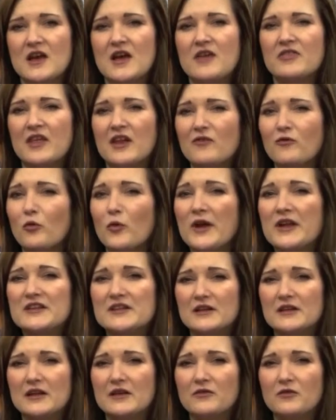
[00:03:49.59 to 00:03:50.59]
that if we
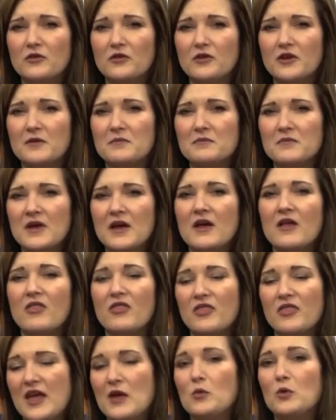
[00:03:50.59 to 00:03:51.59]
delivered them,
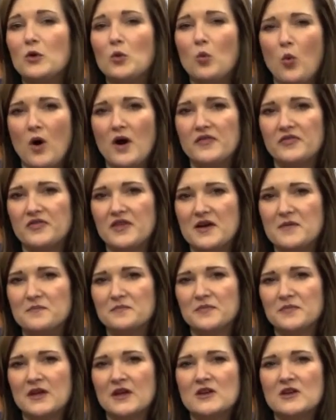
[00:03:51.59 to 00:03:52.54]
they would want them.